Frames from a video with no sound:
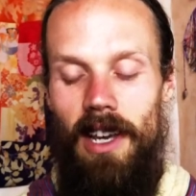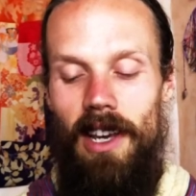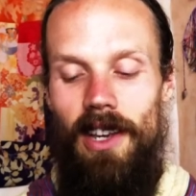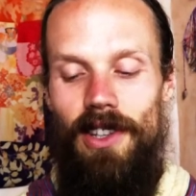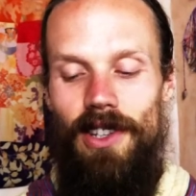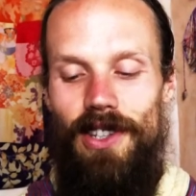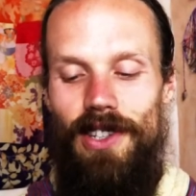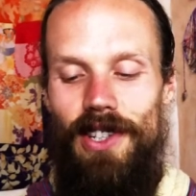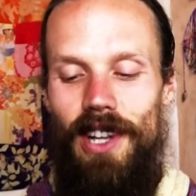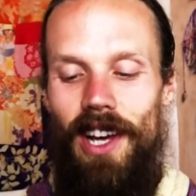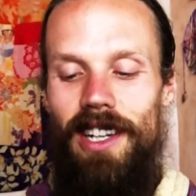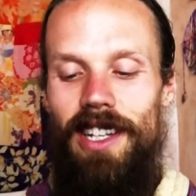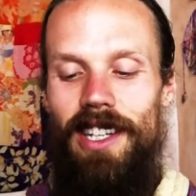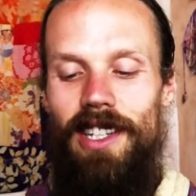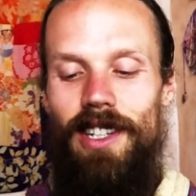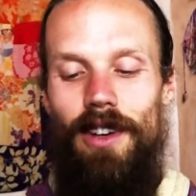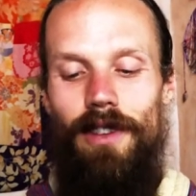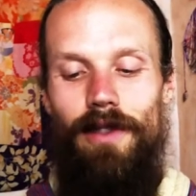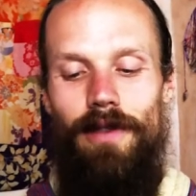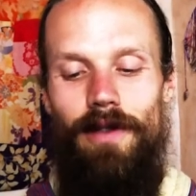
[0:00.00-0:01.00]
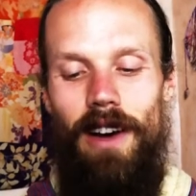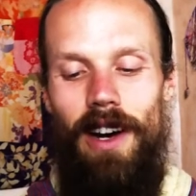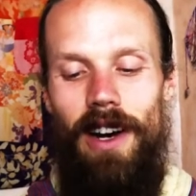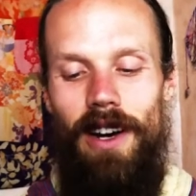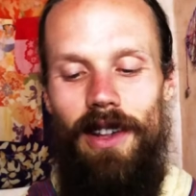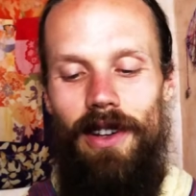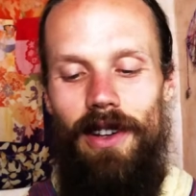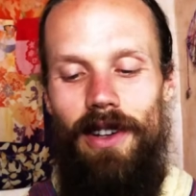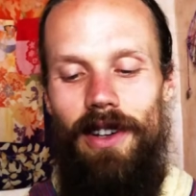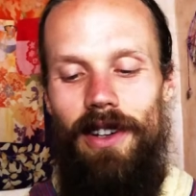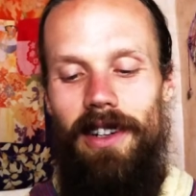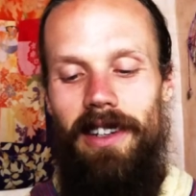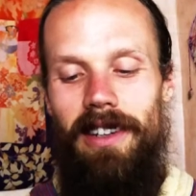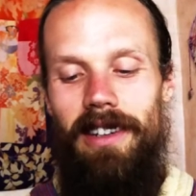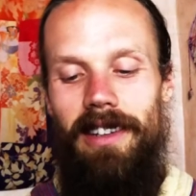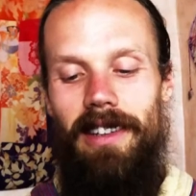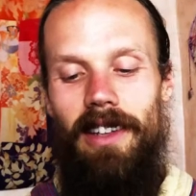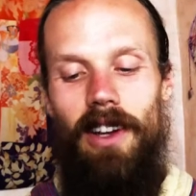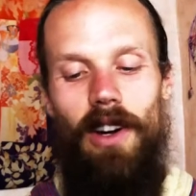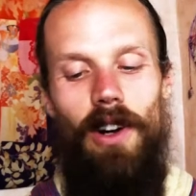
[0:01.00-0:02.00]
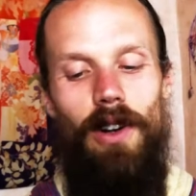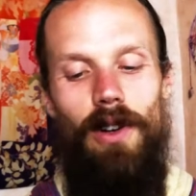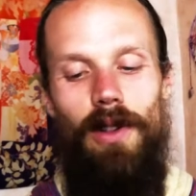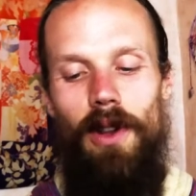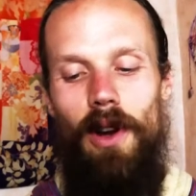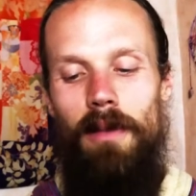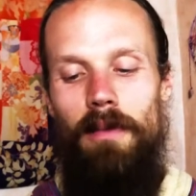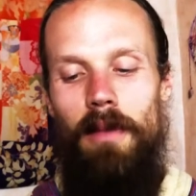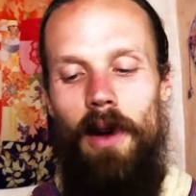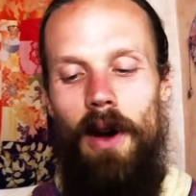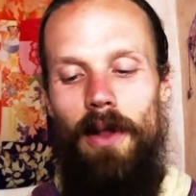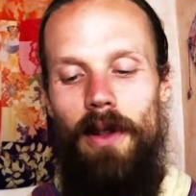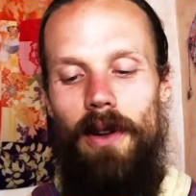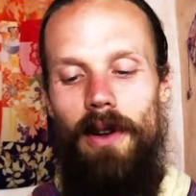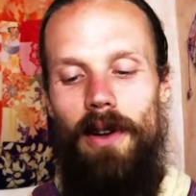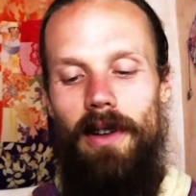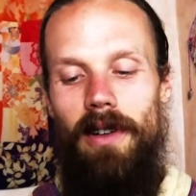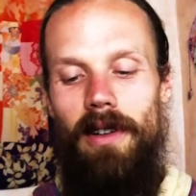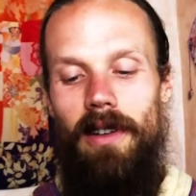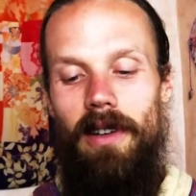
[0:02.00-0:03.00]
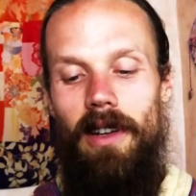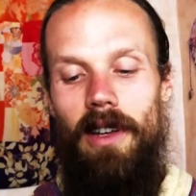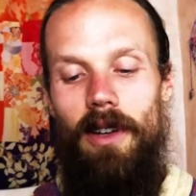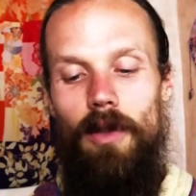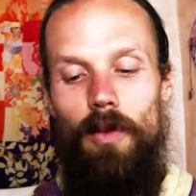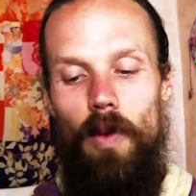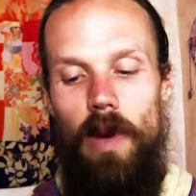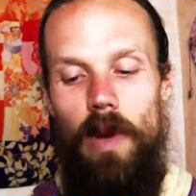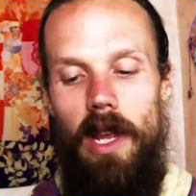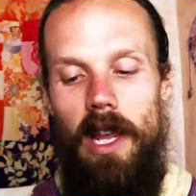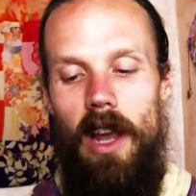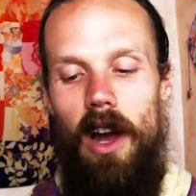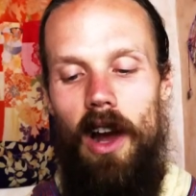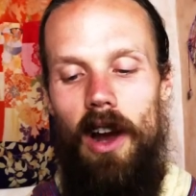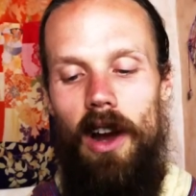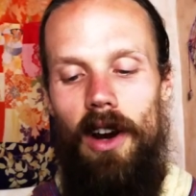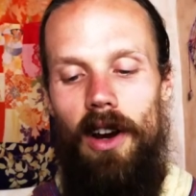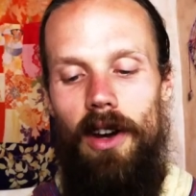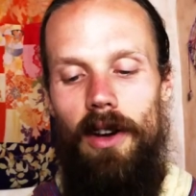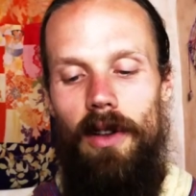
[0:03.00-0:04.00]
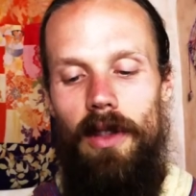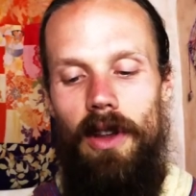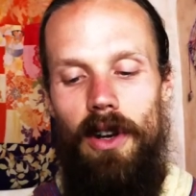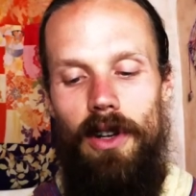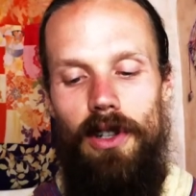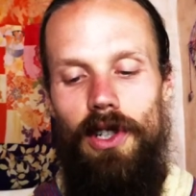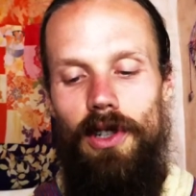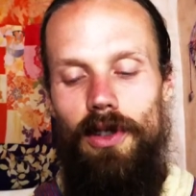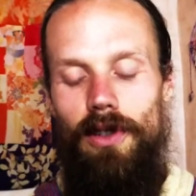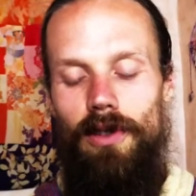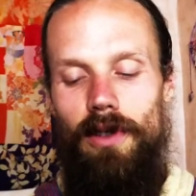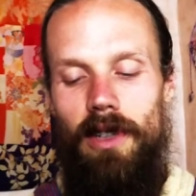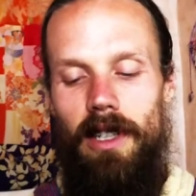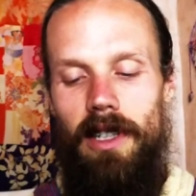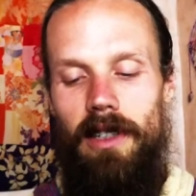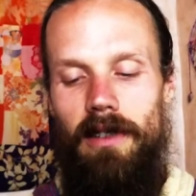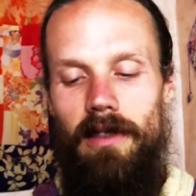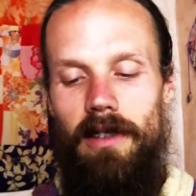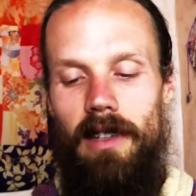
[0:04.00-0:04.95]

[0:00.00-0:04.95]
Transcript: The sun is our father, the earth our mother, and we are their children.